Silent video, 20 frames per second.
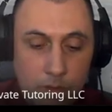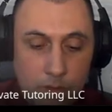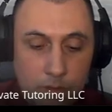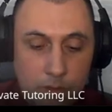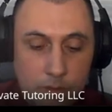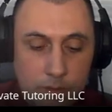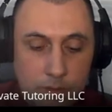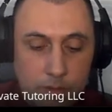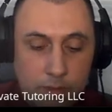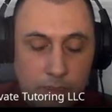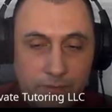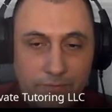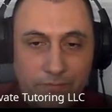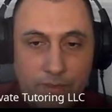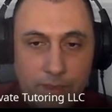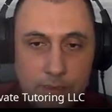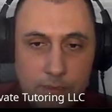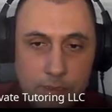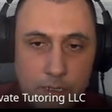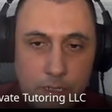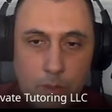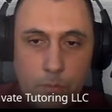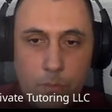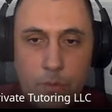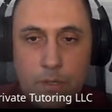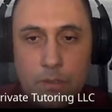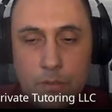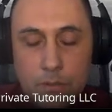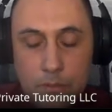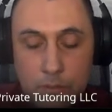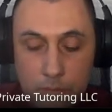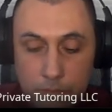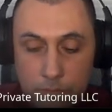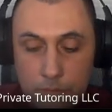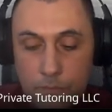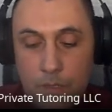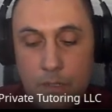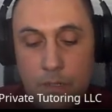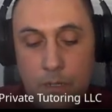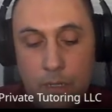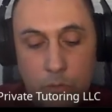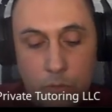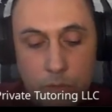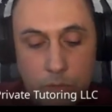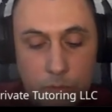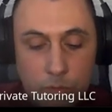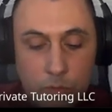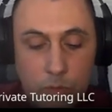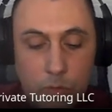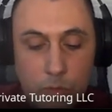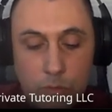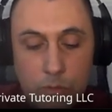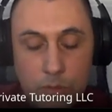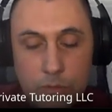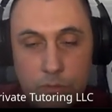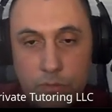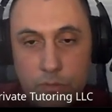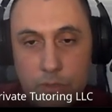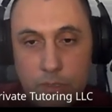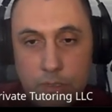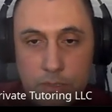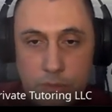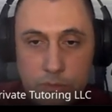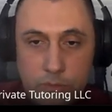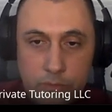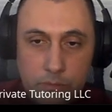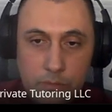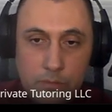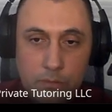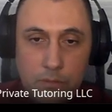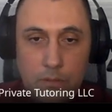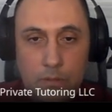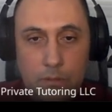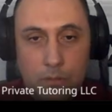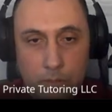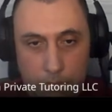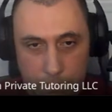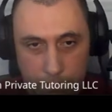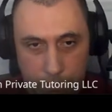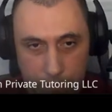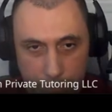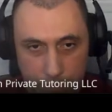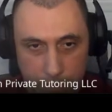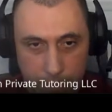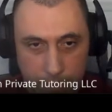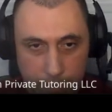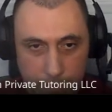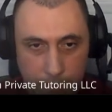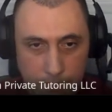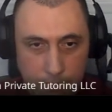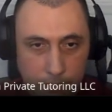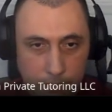This is advanced grammar, and I'm going to go into this too yet.